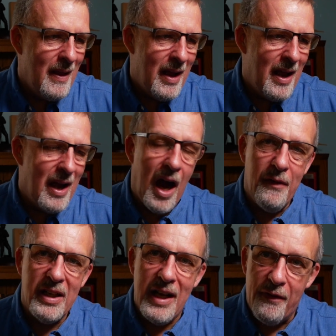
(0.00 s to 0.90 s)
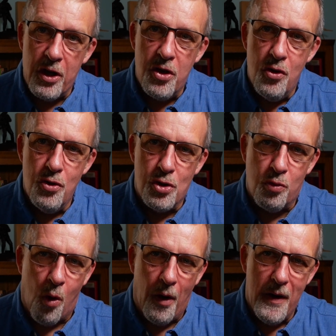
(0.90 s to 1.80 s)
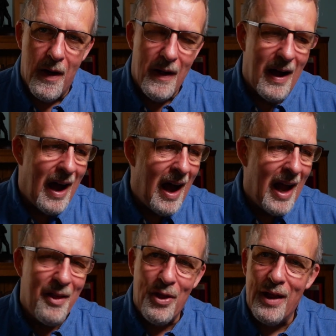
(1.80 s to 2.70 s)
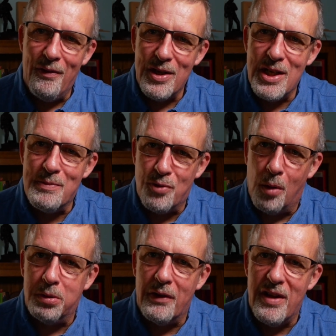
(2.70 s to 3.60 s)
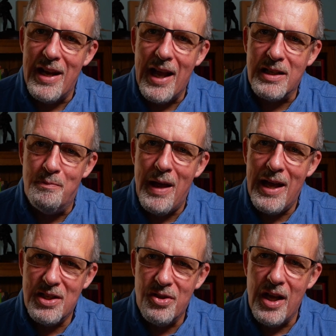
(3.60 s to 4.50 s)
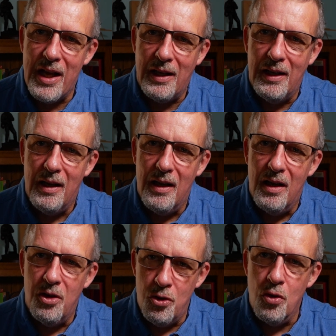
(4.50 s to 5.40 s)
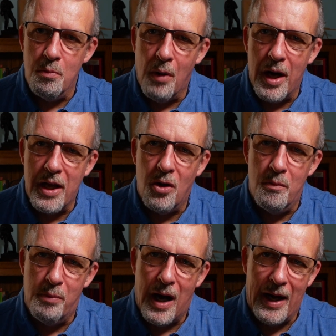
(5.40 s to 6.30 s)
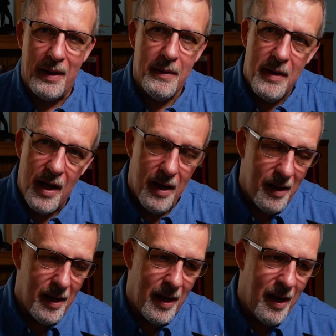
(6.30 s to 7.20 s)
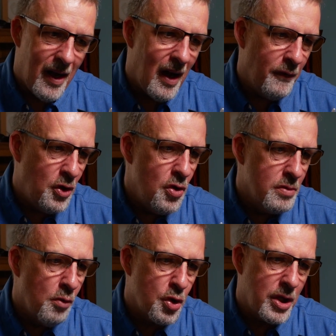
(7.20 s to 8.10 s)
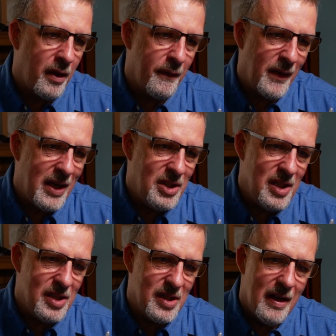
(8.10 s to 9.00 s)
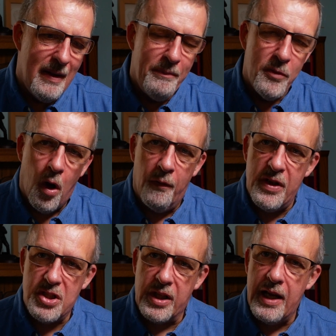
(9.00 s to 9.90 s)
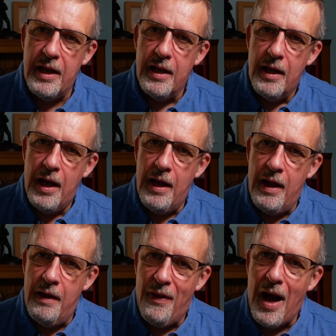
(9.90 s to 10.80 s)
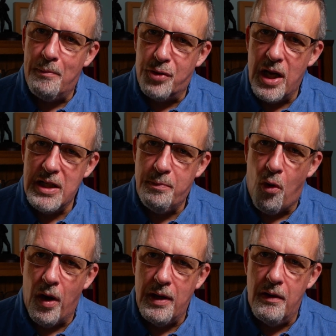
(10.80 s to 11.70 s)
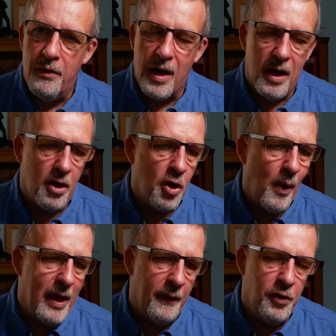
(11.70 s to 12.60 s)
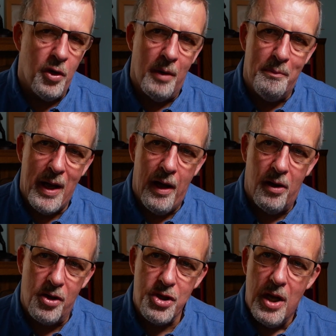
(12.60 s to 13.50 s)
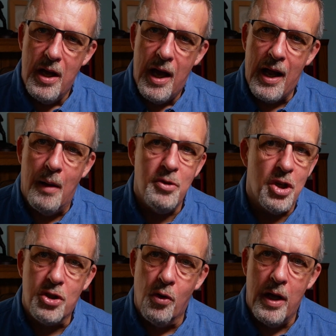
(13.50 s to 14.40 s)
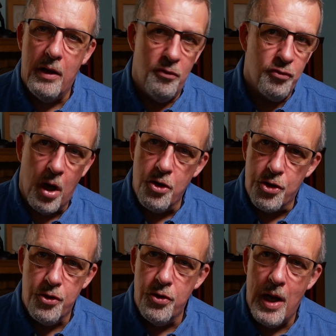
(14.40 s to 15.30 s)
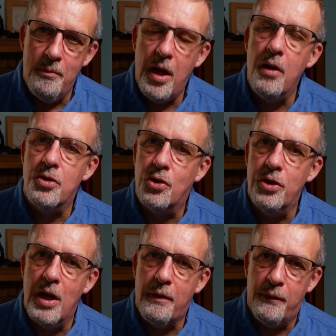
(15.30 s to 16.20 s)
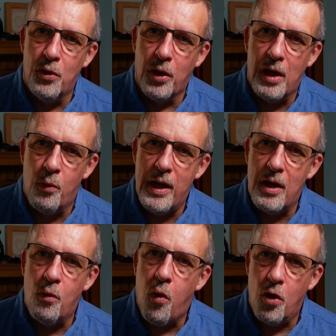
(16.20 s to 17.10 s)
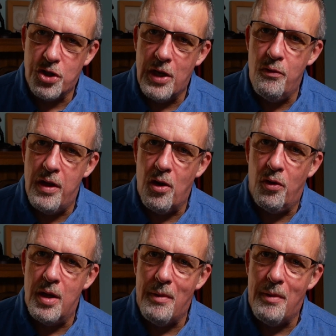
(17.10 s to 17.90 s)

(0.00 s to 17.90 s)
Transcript: having never used one, I think this is probably the next best thing your money could buy. I've used most other vices. Obviously, at that price point, there are quite a few competitors, and I'm just going to run through them now so you're fully aware of what's out there on the